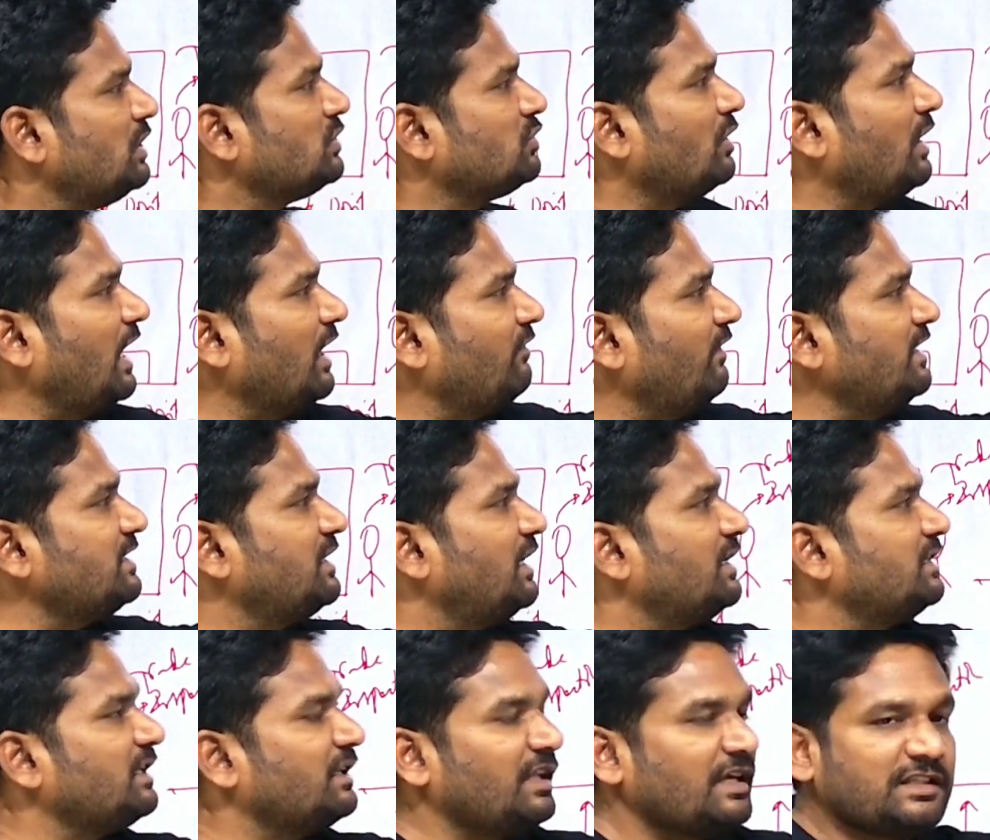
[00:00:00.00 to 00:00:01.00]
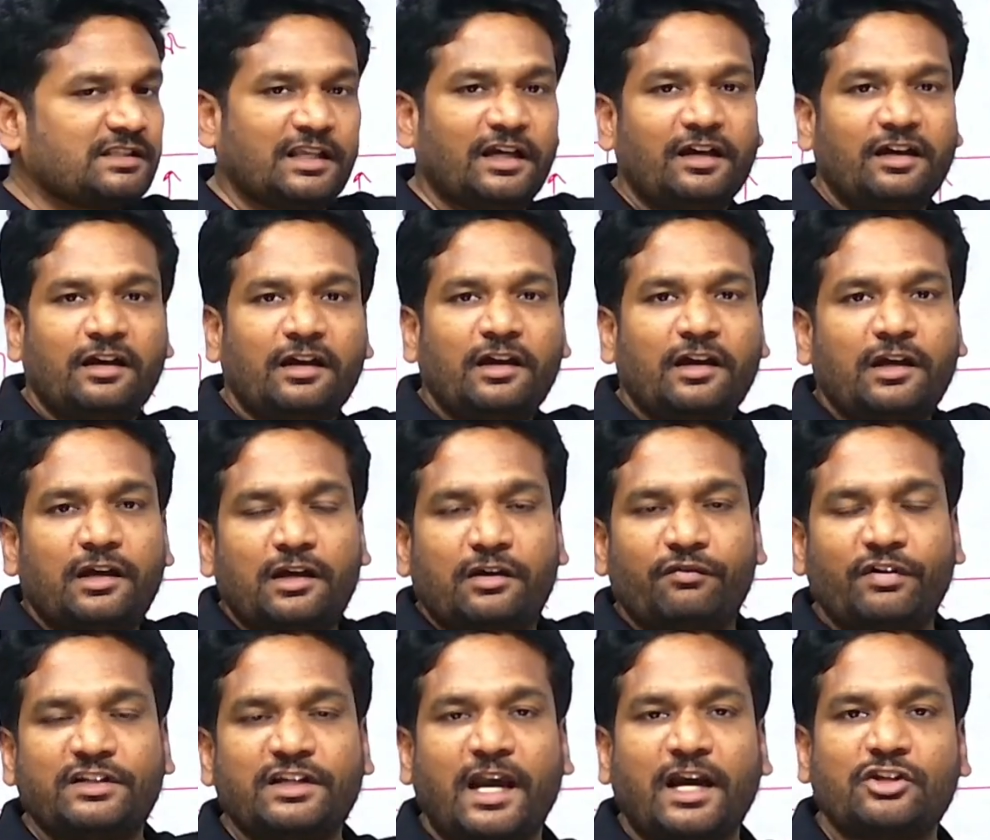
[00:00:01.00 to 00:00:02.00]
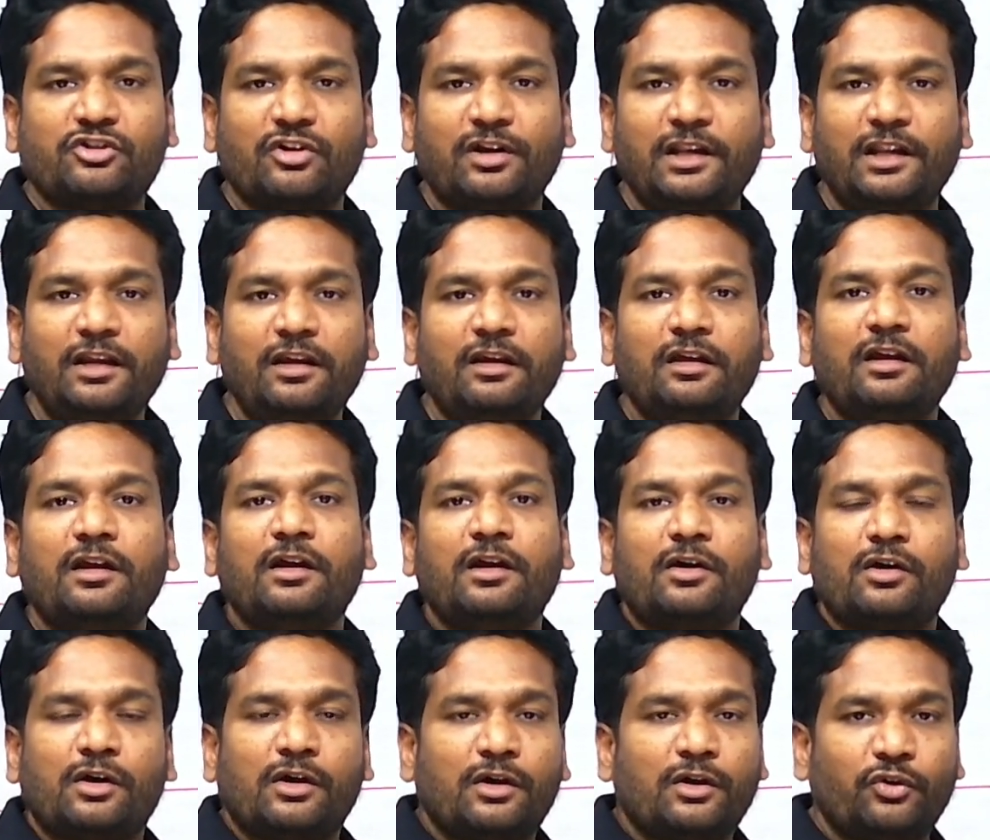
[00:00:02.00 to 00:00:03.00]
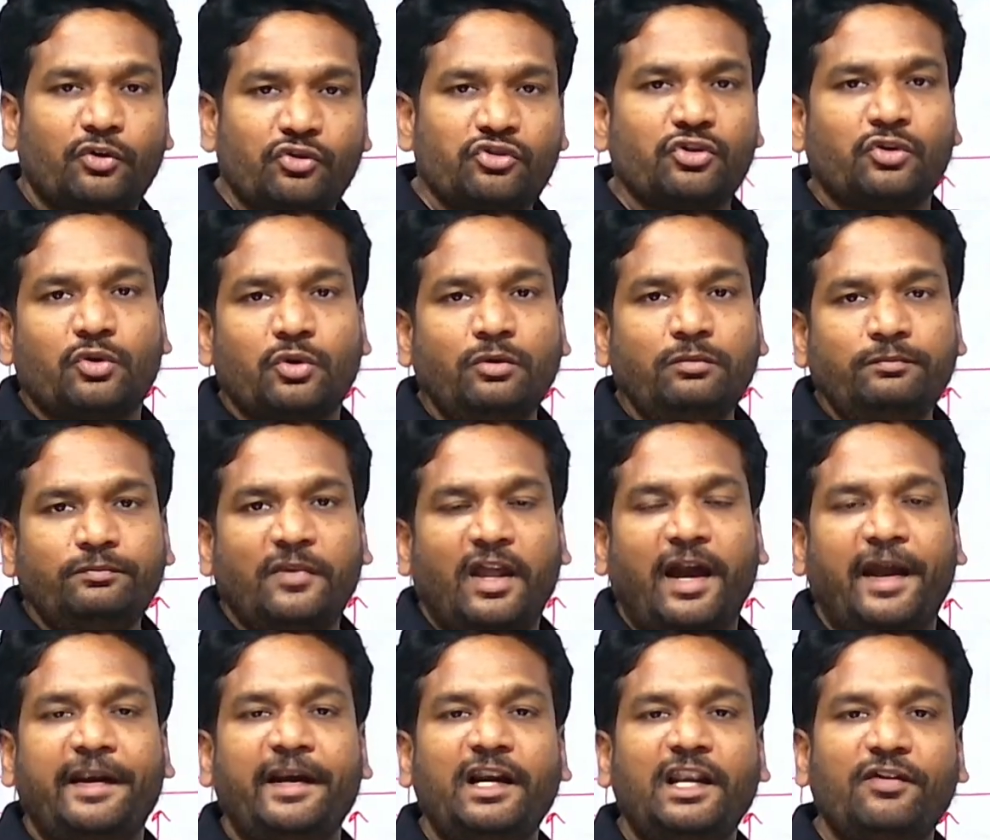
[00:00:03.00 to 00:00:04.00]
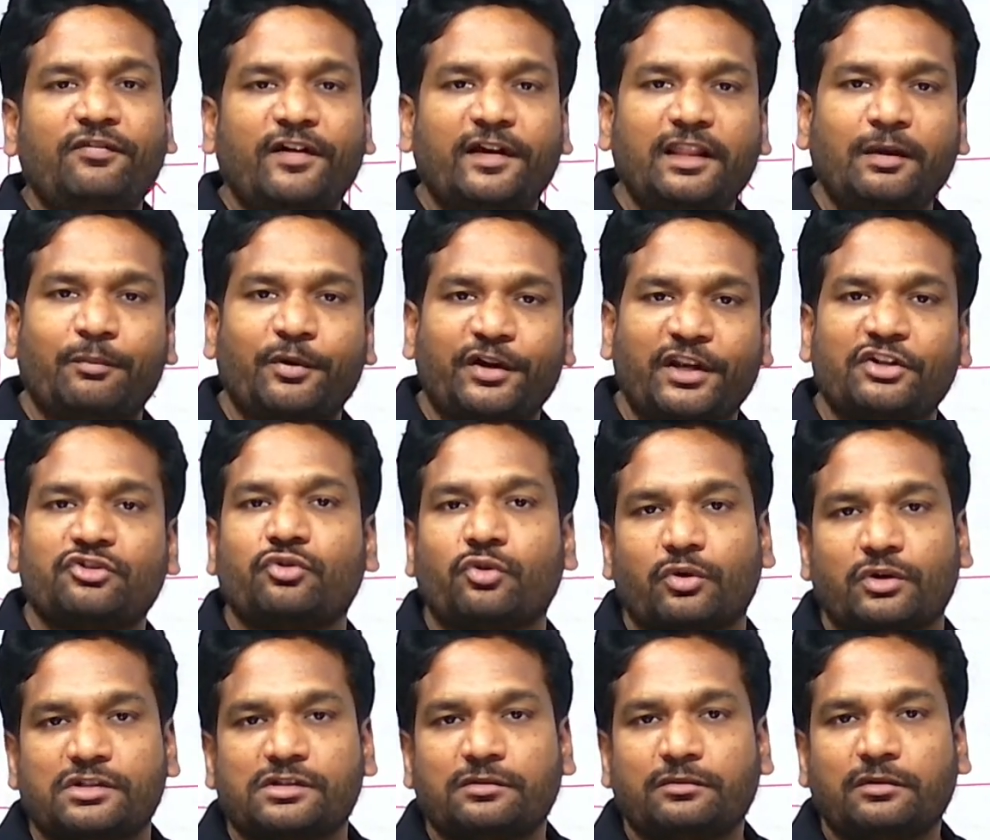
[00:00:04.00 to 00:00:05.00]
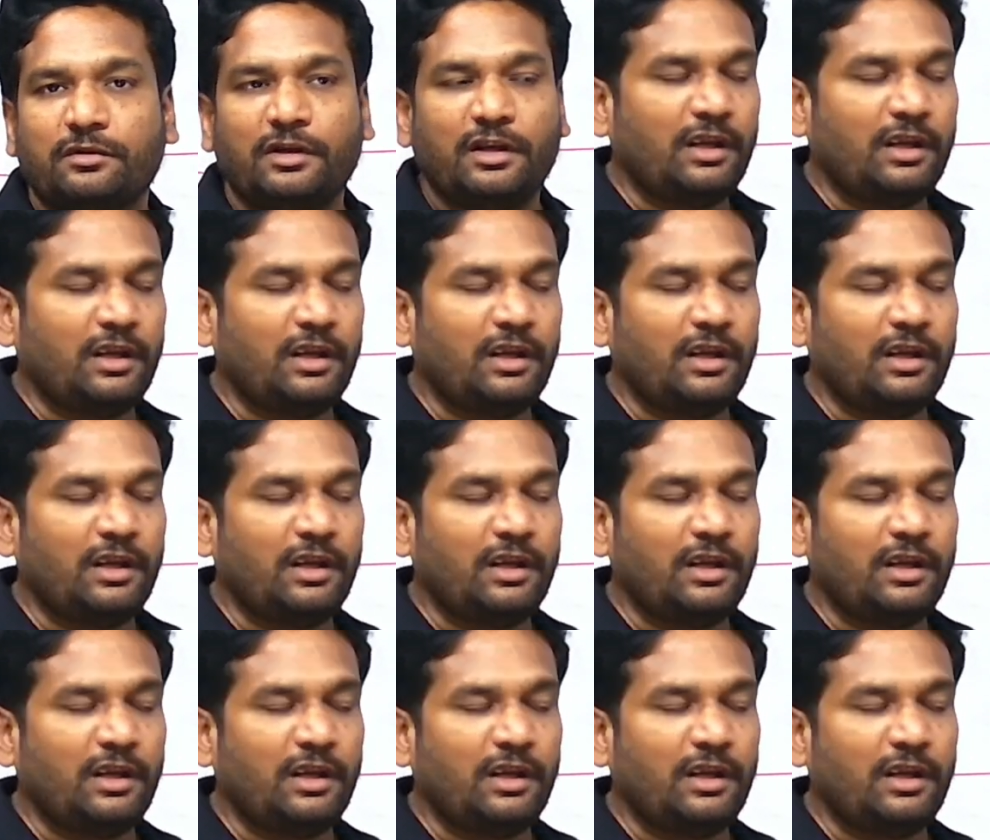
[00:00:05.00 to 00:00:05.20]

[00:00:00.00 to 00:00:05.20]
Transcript: So likewise, there is a dastak which actually use it to identify the British goods.